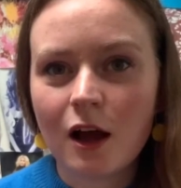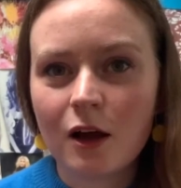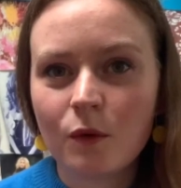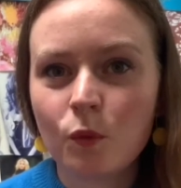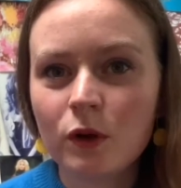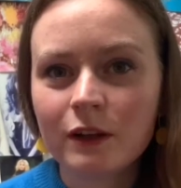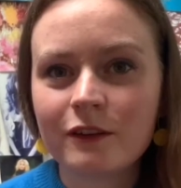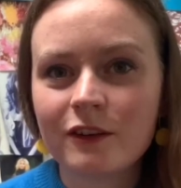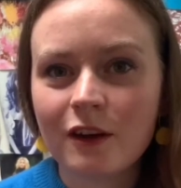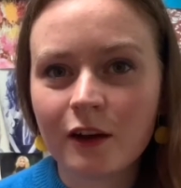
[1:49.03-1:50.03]
wool to
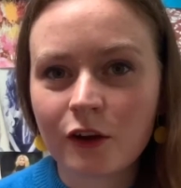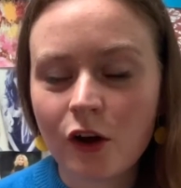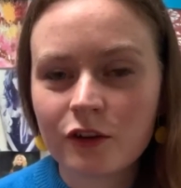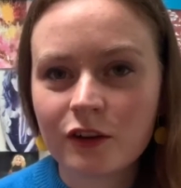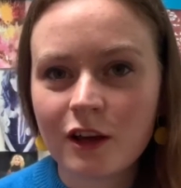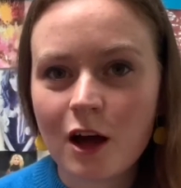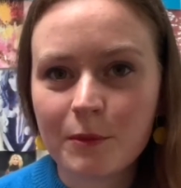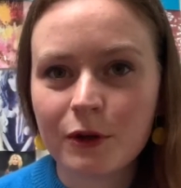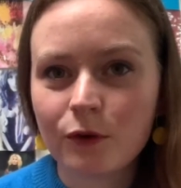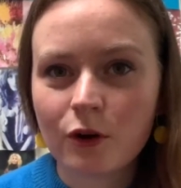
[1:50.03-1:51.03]
darn a cotton
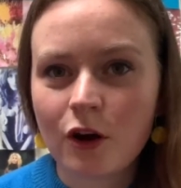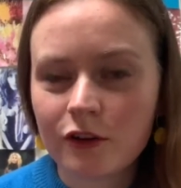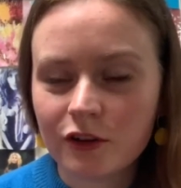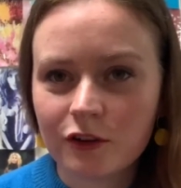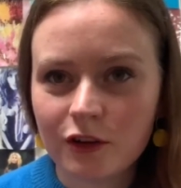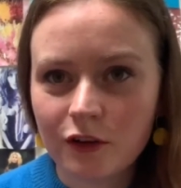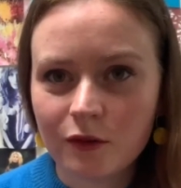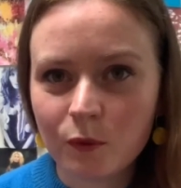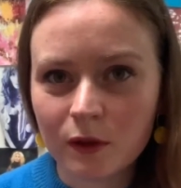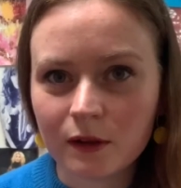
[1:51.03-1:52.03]
garment or cotton to use
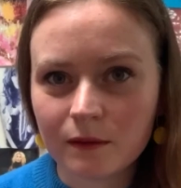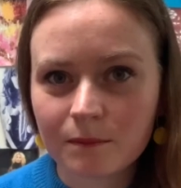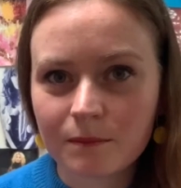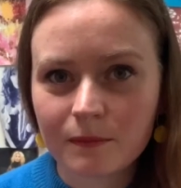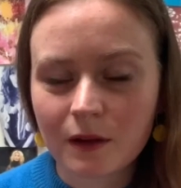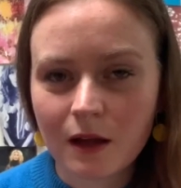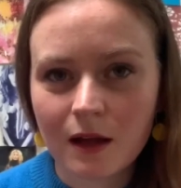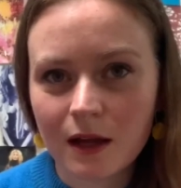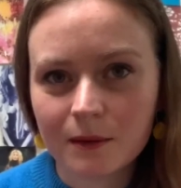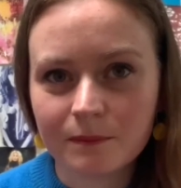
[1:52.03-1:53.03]
wool,
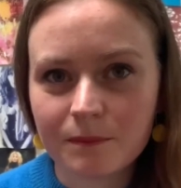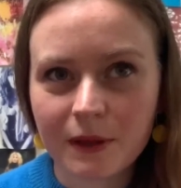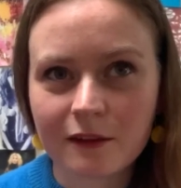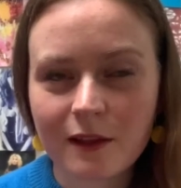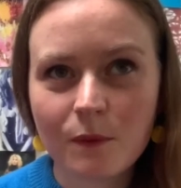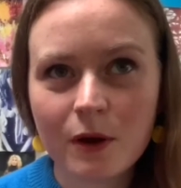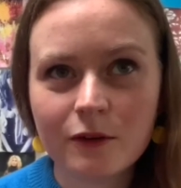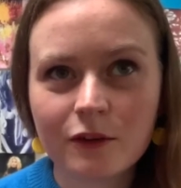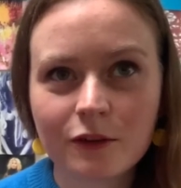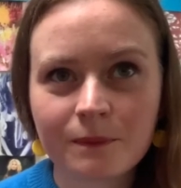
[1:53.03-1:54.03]
because they
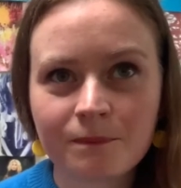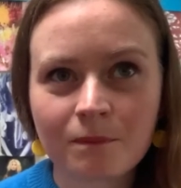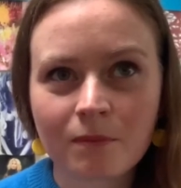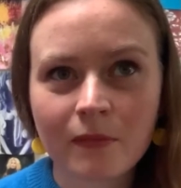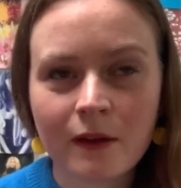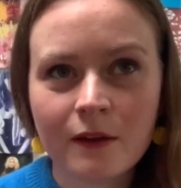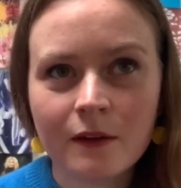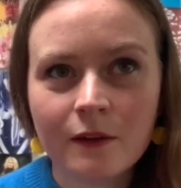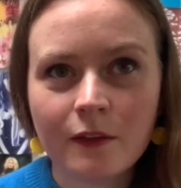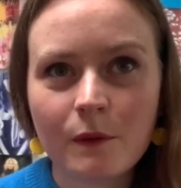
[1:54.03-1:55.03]
won't
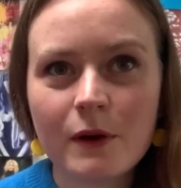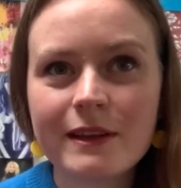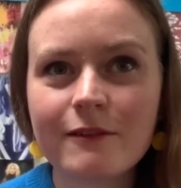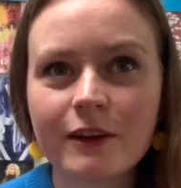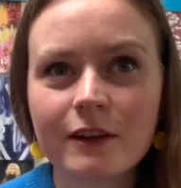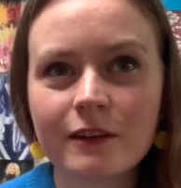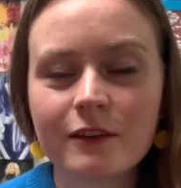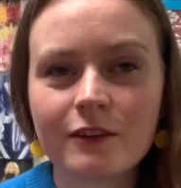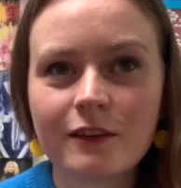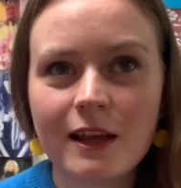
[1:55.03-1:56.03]
ever
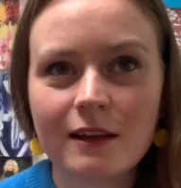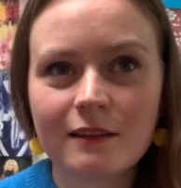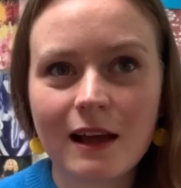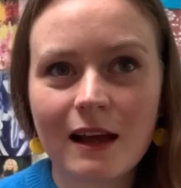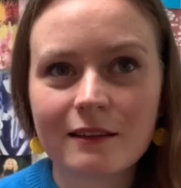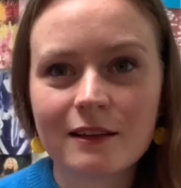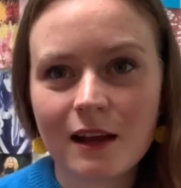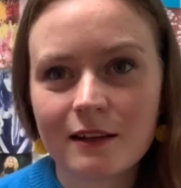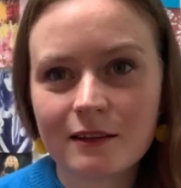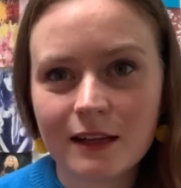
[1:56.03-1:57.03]
sit as
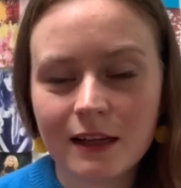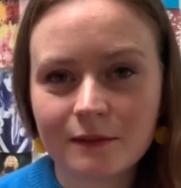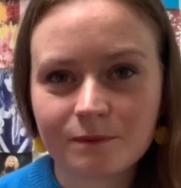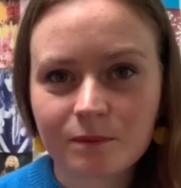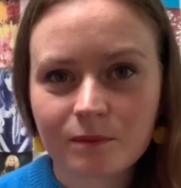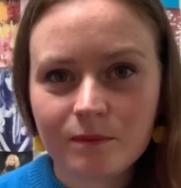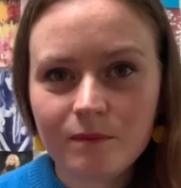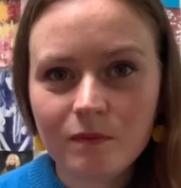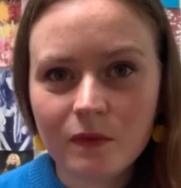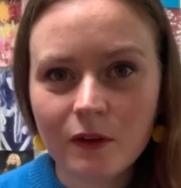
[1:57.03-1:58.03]
nicely
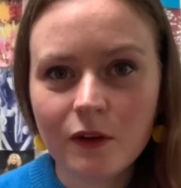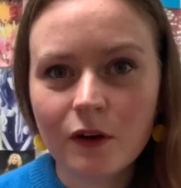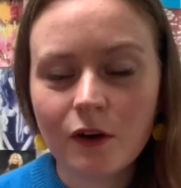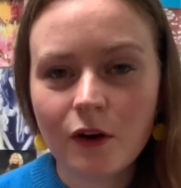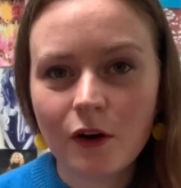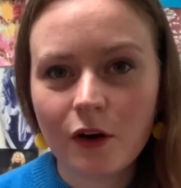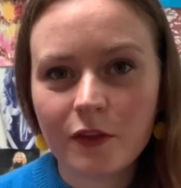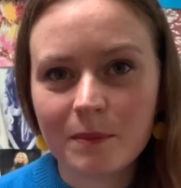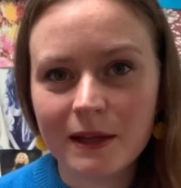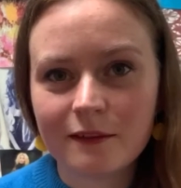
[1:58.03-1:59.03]
on the
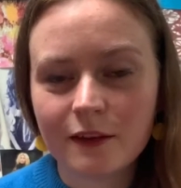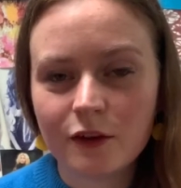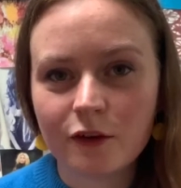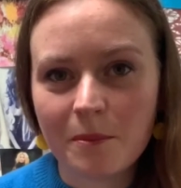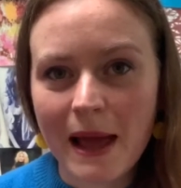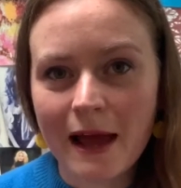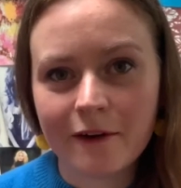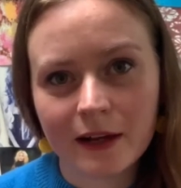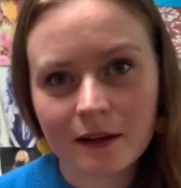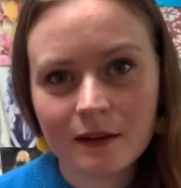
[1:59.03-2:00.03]
piece that you're
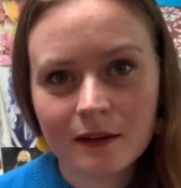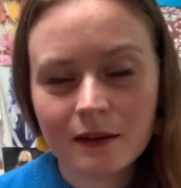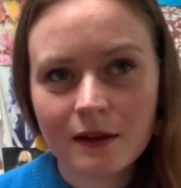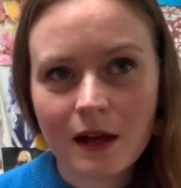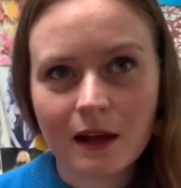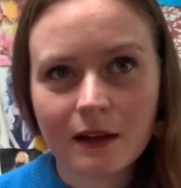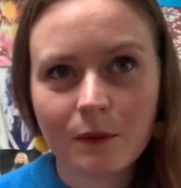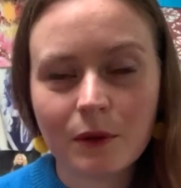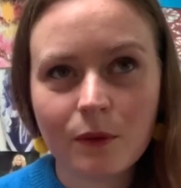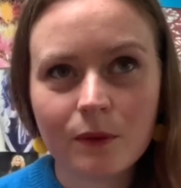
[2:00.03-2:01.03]
repairing, and they
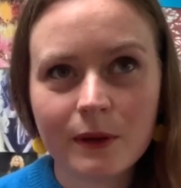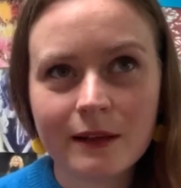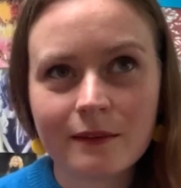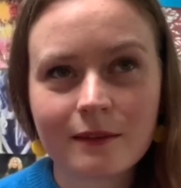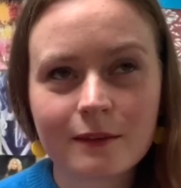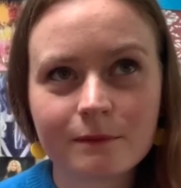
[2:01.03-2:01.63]
will always,